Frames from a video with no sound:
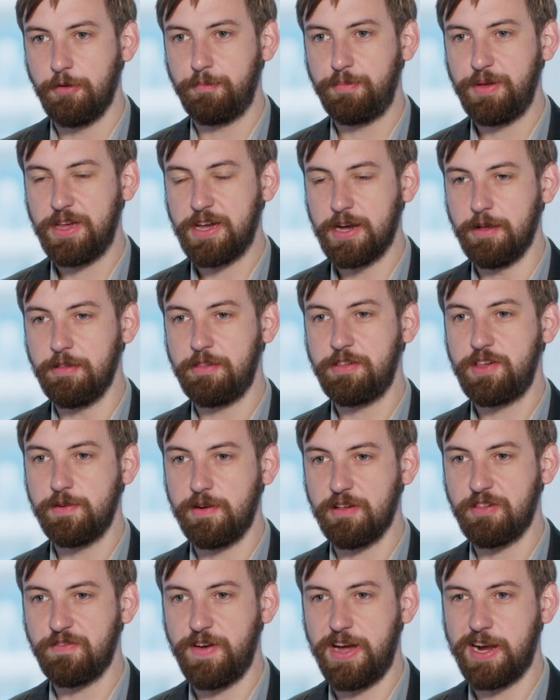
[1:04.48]
because
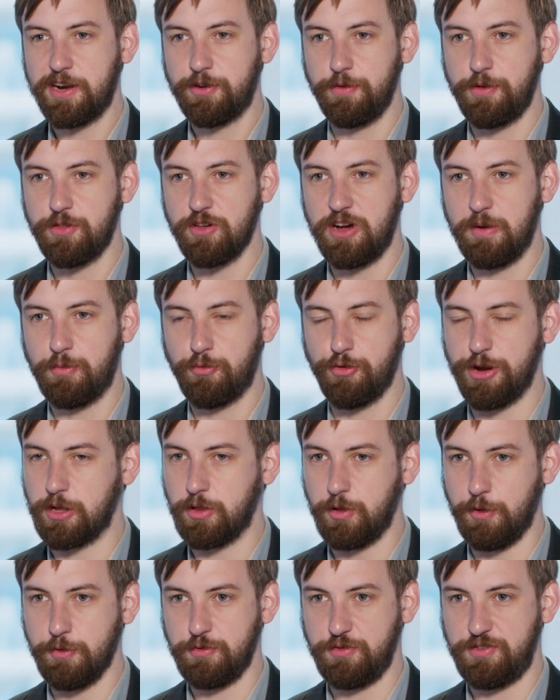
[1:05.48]
US factories operate
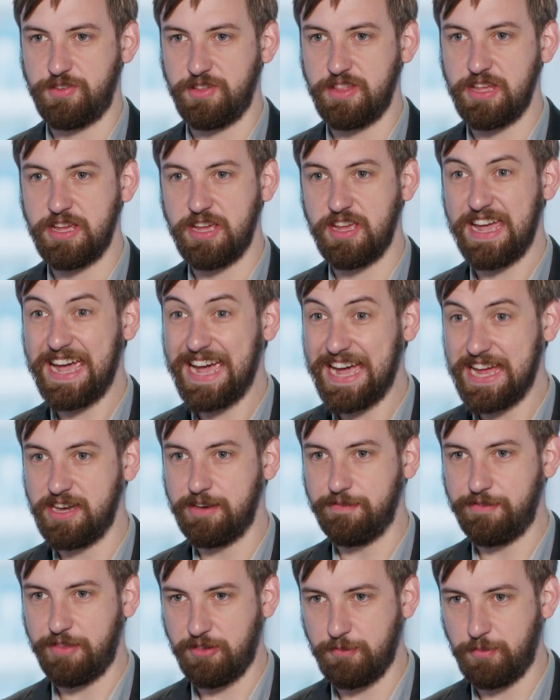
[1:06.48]
closer to the end
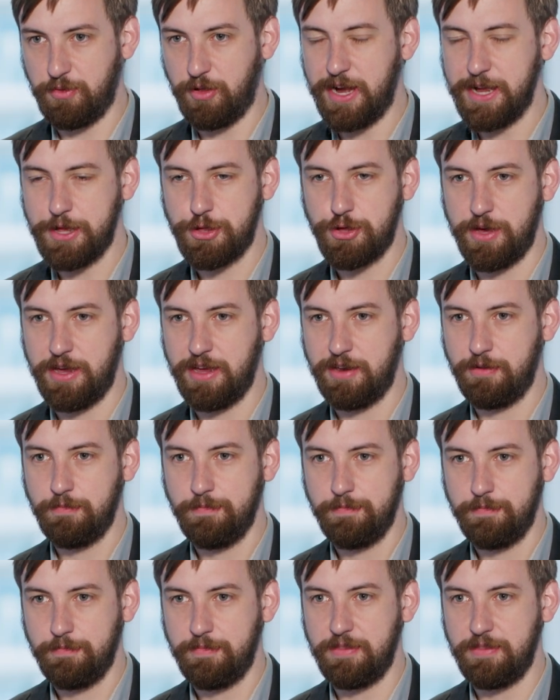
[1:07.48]
of the supply chain,